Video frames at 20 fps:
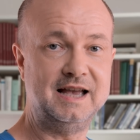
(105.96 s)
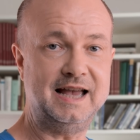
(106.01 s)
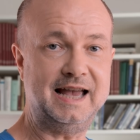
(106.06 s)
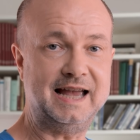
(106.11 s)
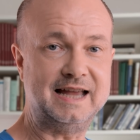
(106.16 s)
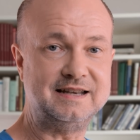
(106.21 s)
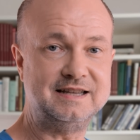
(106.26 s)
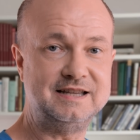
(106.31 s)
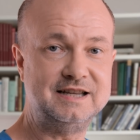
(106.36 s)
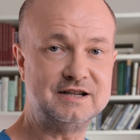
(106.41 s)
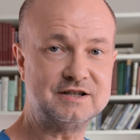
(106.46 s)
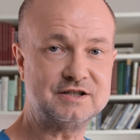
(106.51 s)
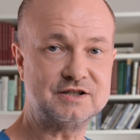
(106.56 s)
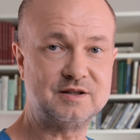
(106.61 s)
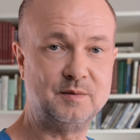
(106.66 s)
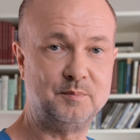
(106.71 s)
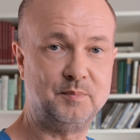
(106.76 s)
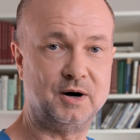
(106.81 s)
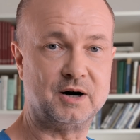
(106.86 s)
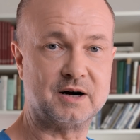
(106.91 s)
And here's
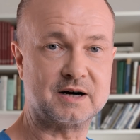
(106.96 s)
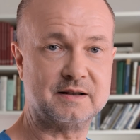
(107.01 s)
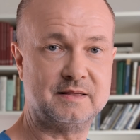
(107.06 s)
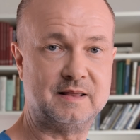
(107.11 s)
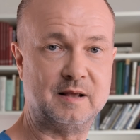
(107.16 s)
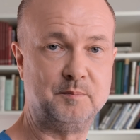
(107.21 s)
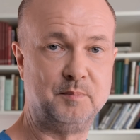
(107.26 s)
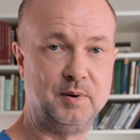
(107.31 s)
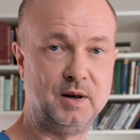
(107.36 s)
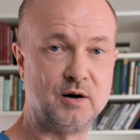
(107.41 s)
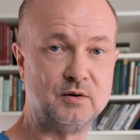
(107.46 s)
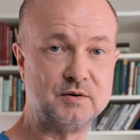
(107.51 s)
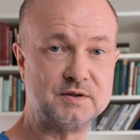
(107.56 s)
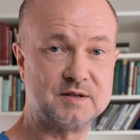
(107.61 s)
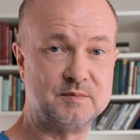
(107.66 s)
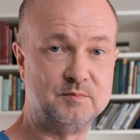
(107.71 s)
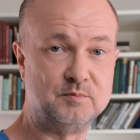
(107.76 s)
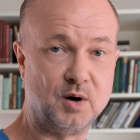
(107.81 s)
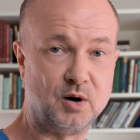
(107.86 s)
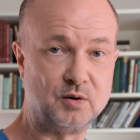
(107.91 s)
the part that
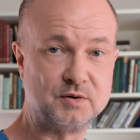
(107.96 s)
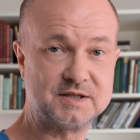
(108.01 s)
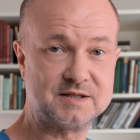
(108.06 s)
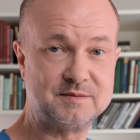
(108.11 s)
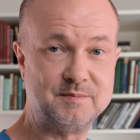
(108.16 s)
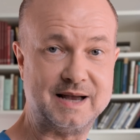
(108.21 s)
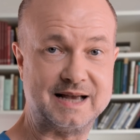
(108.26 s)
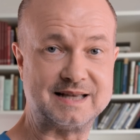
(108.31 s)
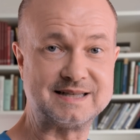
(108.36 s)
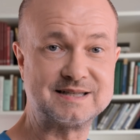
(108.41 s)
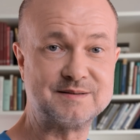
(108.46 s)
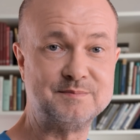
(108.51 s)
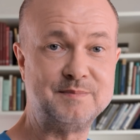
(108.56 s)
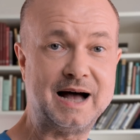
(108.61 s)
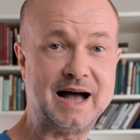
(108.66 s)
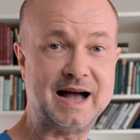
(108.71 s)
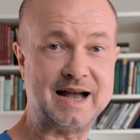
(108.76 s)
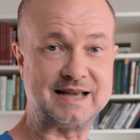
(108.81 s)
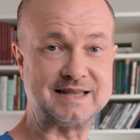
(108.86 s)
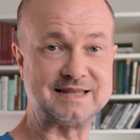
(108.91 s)
blows most men's
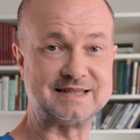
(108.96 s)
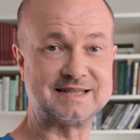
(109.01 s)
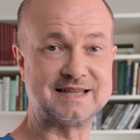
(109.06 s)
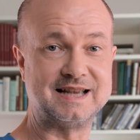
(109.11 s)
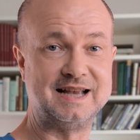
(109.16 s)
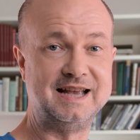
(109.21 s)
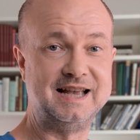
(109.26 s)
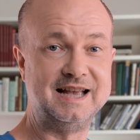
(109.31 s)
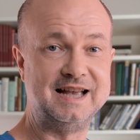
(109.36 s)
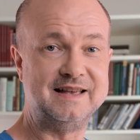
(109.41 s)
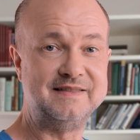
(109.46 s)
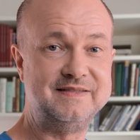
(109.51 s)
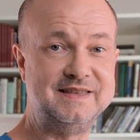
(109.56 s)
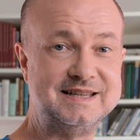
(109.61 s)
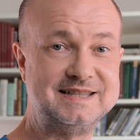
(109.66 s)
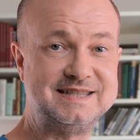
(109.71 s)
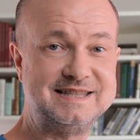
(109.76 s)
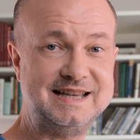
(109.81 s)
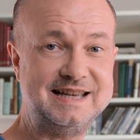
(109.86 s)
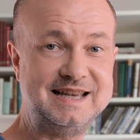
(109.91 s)
minds.
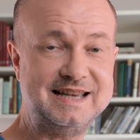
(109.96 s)
This